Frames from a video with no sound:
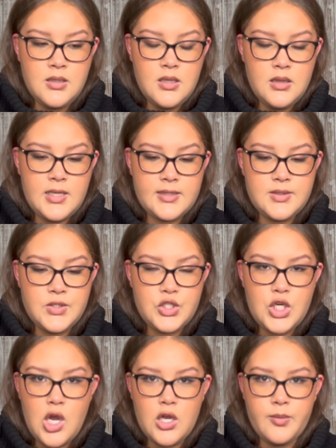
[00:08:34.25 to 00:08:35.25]
let's
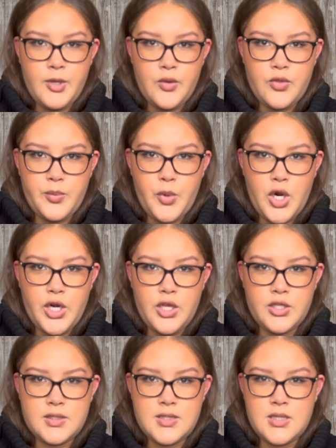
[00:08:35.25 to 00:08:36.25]
talk about the
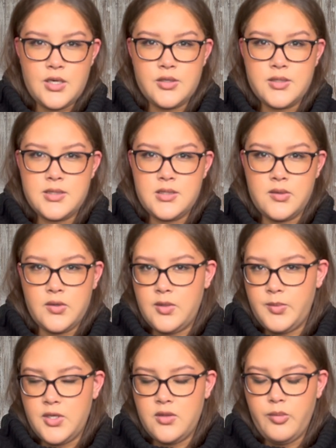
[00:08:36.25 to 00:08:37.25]
products that are still going to
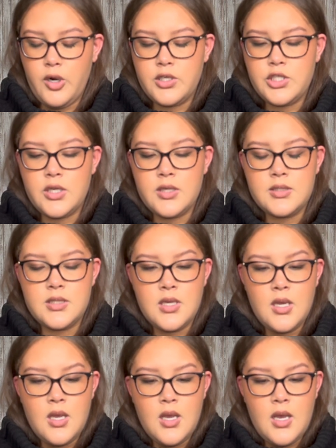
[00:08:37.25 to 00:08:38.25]
be in the project.
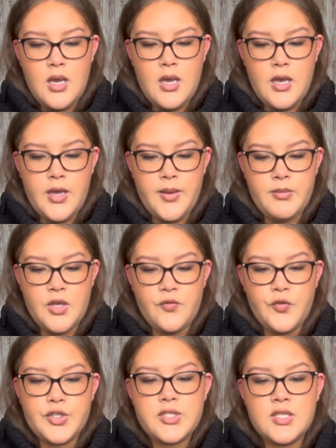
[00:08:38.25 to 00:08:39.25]

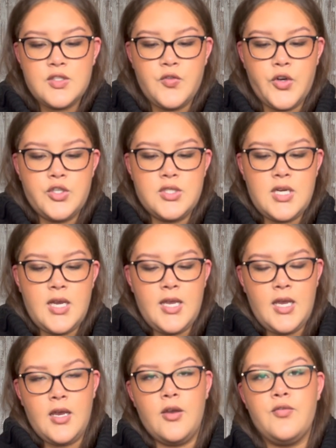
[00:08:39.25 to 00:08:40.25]
First things first, I
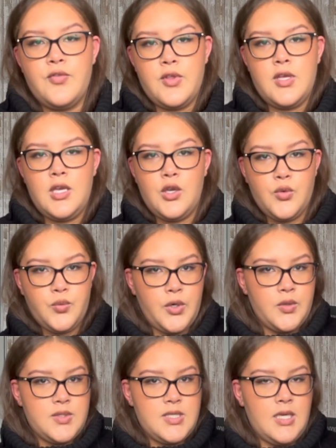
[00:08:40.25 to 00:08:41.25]
have the
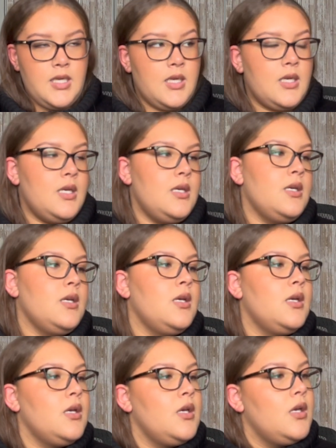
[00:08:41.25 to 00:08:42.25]
Rose Inc
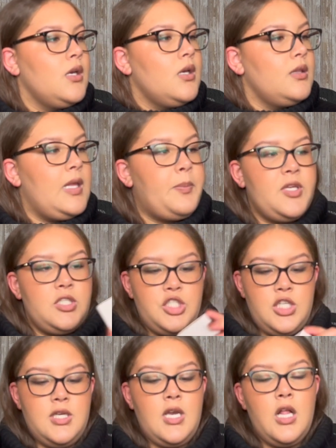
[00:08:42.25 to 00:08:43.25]
Lip and
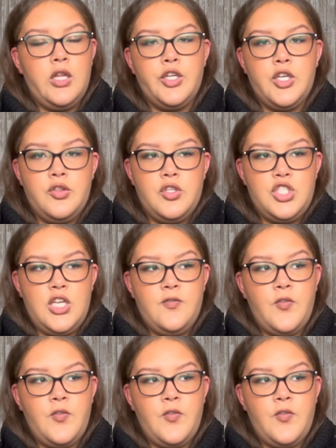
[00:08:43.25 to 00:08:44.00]
Cheek Color in the shade